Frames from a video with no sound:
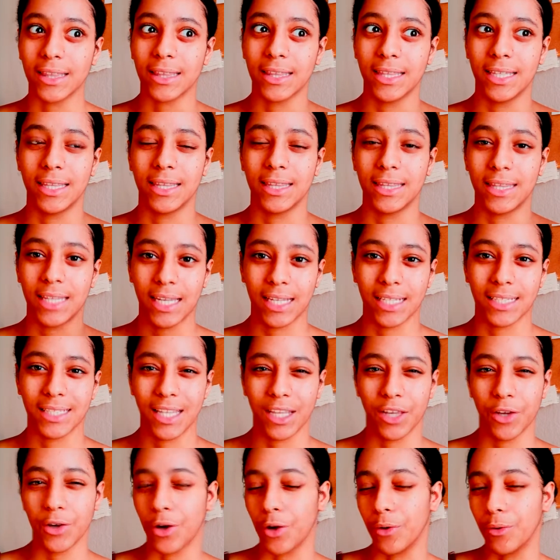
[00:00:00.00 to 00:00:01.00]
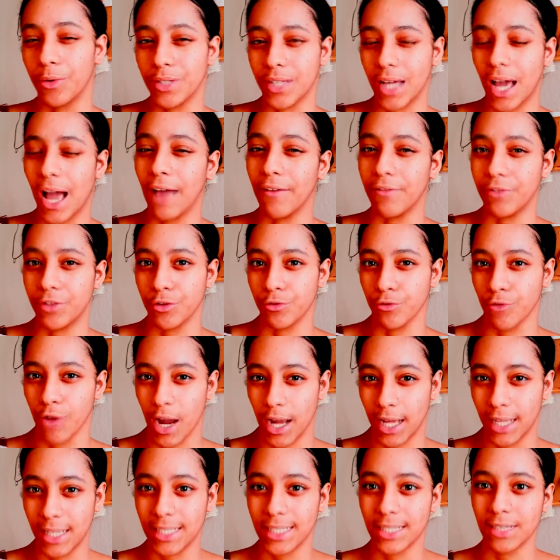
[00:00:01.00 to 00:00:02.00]
the things that you're going to have to
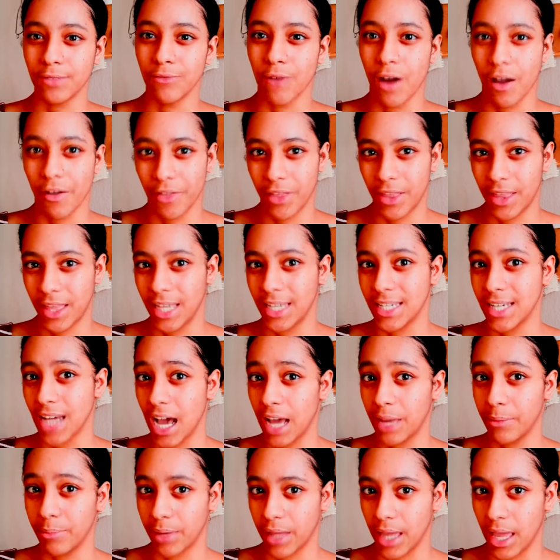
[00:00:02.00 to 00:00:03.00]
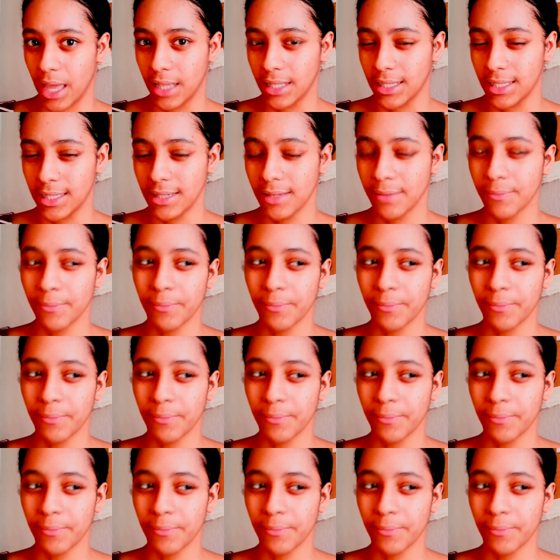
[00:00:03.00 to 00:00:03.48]
write rather than typing it.